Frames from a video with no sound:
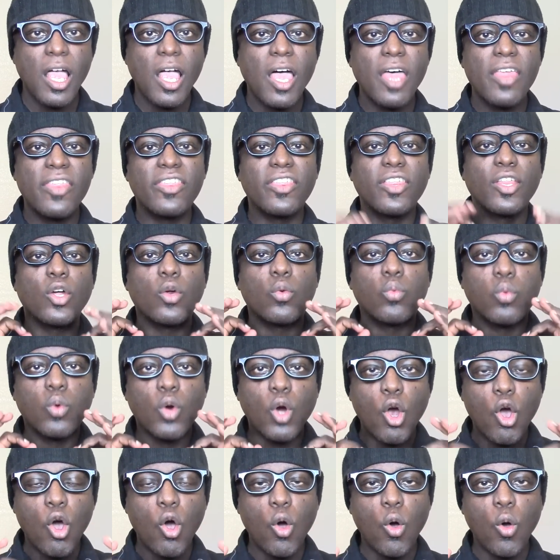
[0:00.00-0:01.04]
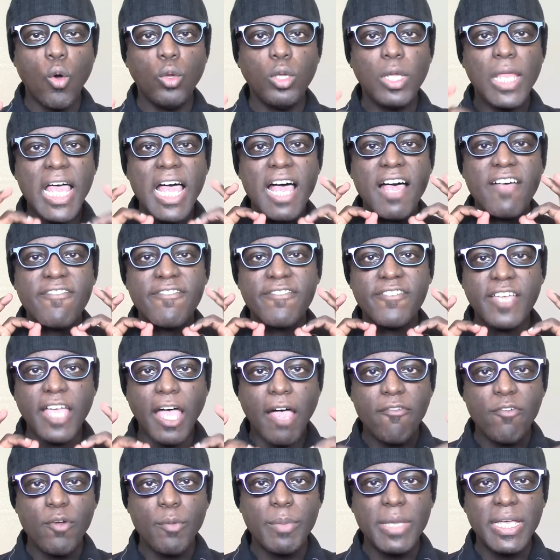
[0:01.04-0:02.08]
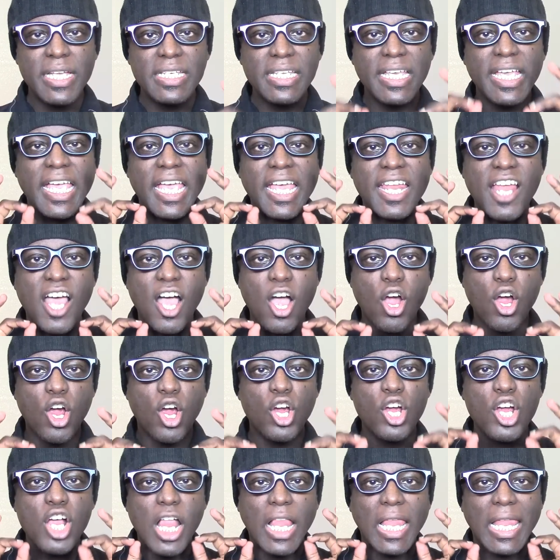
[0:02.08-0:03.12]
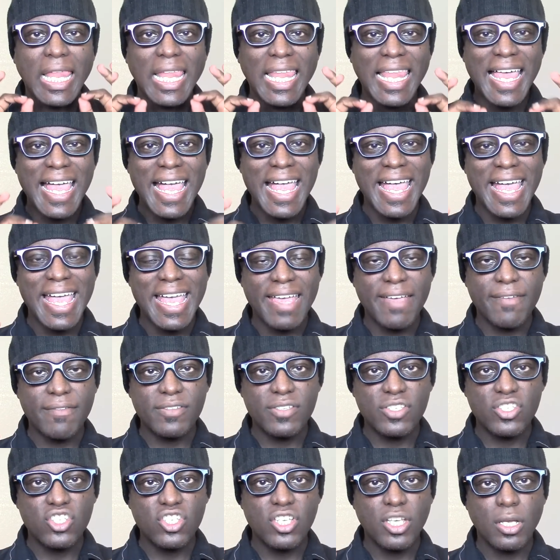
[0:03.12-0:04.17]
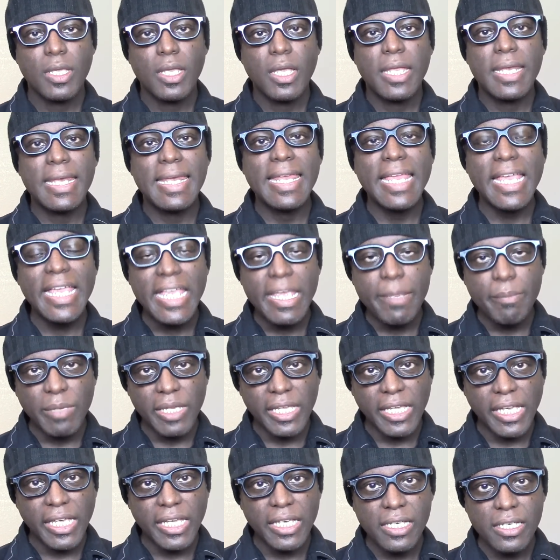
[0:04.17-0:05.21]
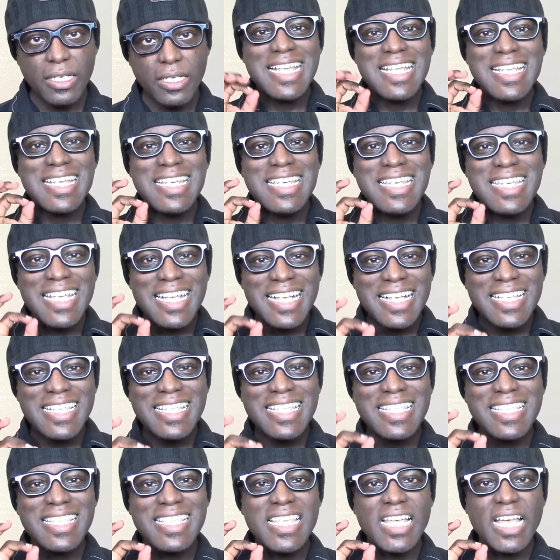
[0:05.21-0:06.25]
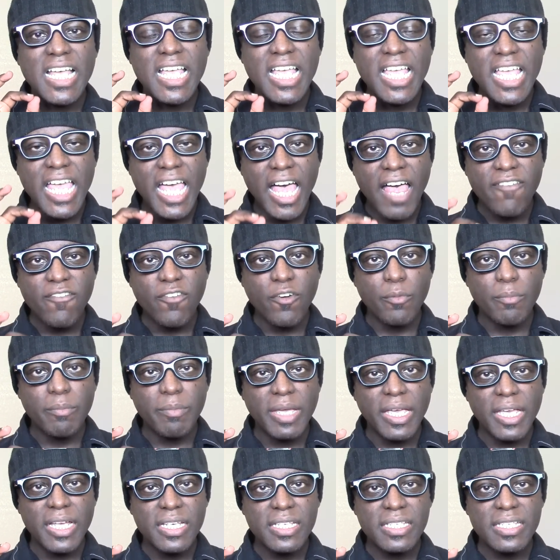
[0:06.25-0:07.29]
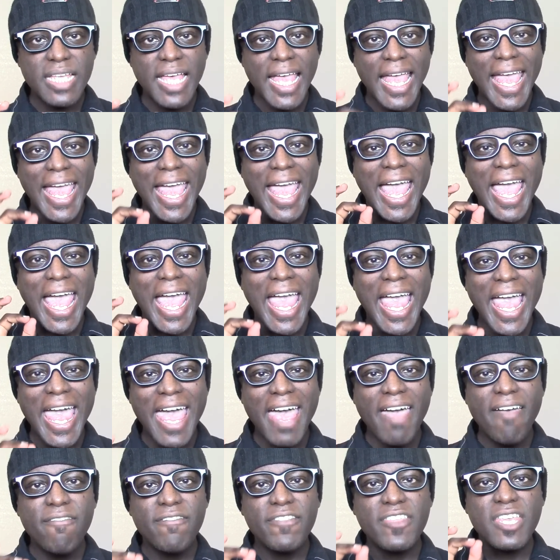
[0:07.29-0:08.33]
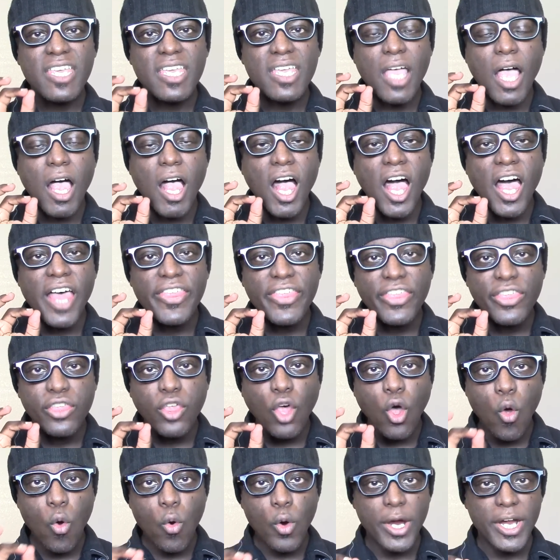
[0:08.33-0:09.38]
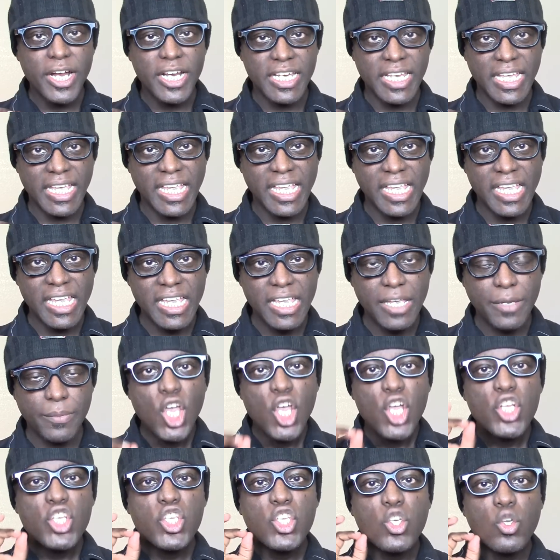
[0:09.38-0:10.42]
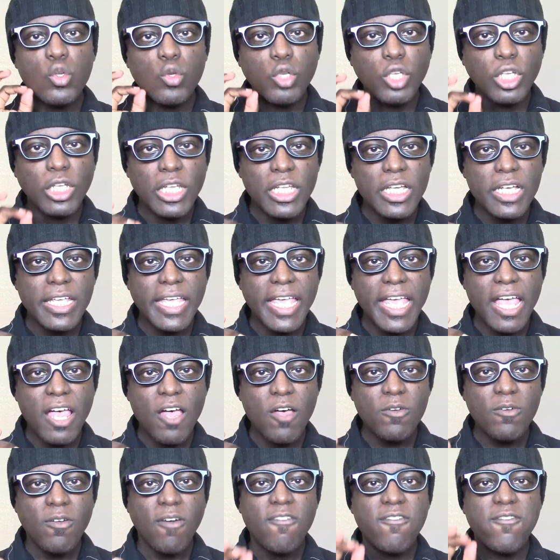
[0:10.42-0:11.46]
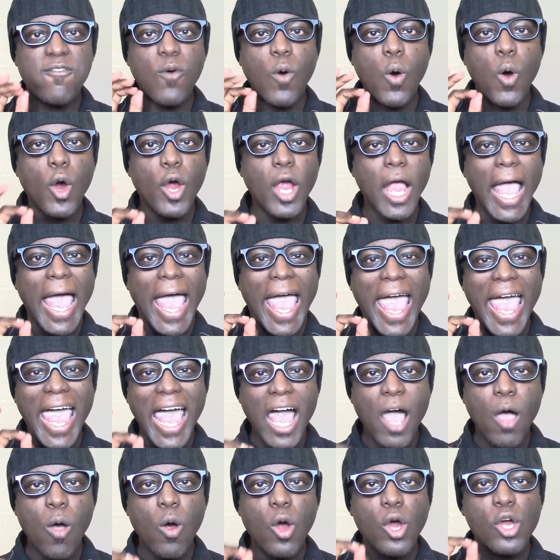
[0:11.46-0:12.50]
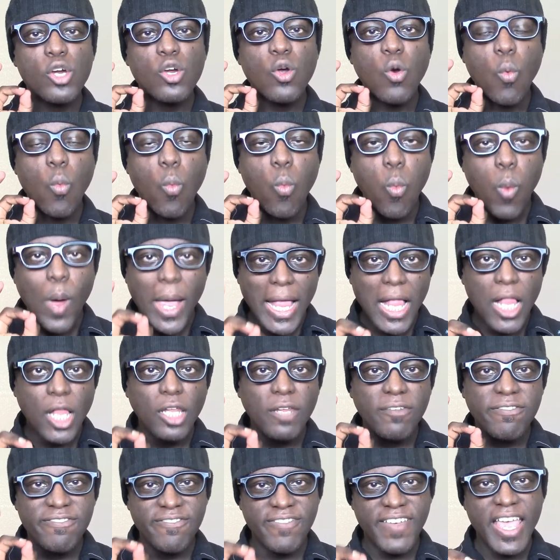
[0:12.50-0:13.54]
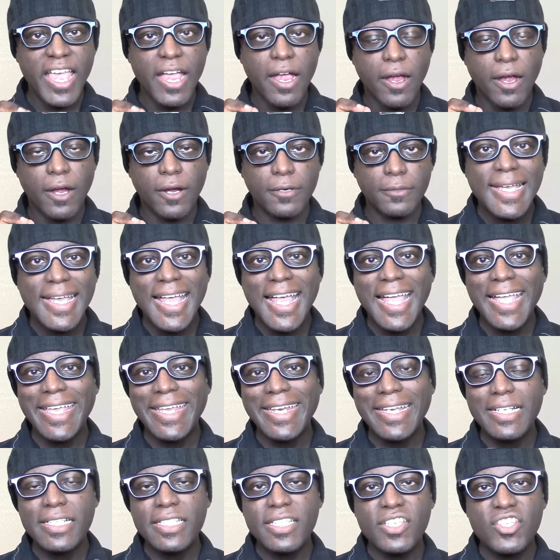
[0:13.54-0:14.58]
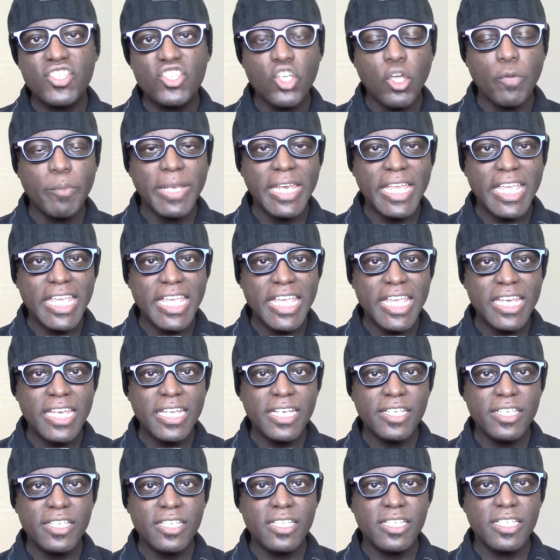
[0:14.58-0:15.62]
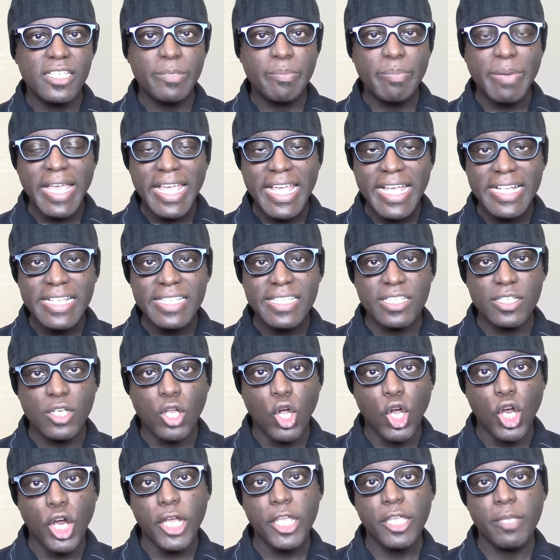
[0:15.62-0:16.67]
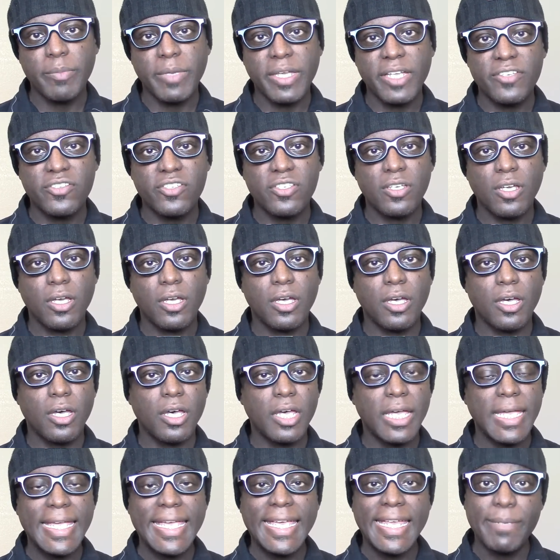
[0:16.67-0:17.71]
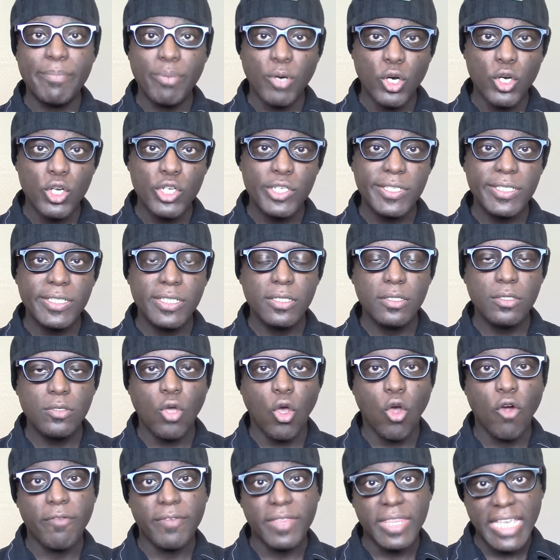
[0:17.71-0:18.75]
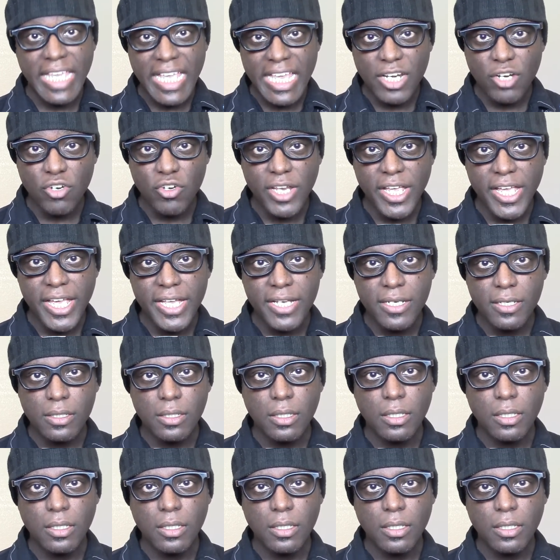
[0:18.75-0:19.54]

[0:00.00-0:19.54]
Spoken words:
The role of government in our lives. Namely, does the government have the authority to look out for our welfare? I get into so many heated debates and arguments in person, over the internet,